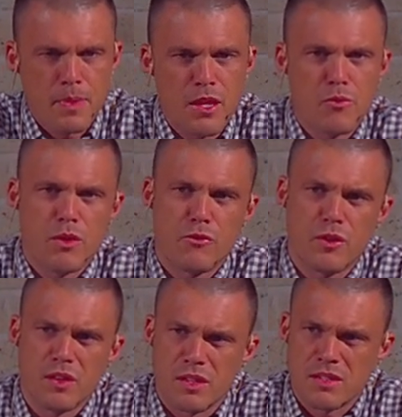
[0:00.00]
If we
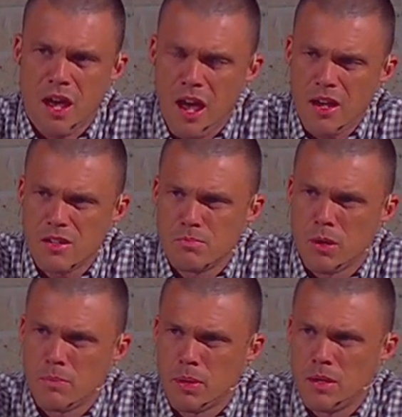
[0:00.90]
feel attacked
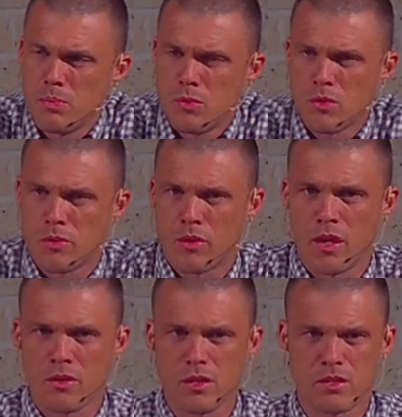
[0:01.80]
by people
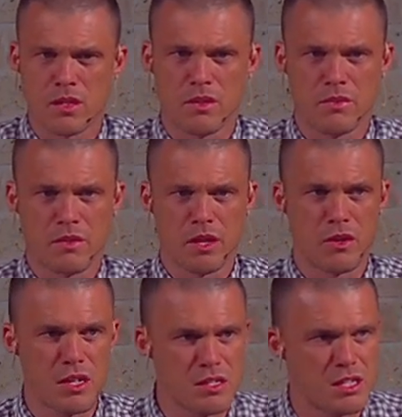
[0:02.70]
around us and there
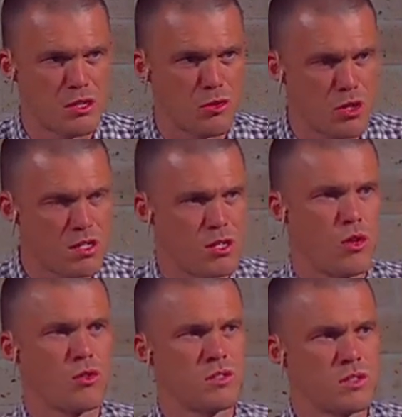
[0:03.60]
is increasing
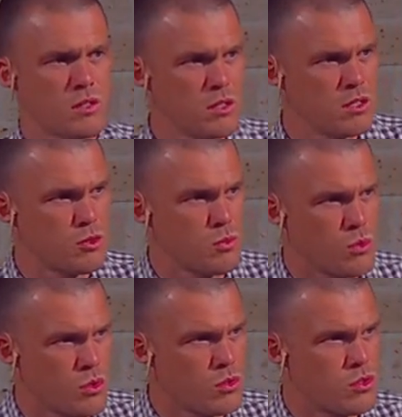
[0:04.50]
hostility
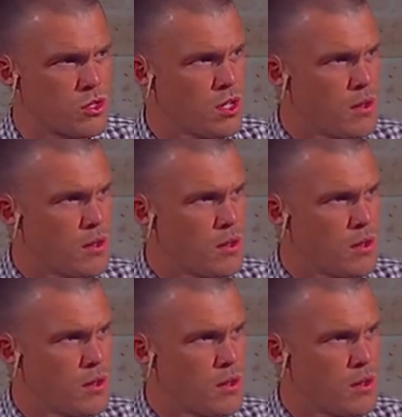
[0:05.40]
towards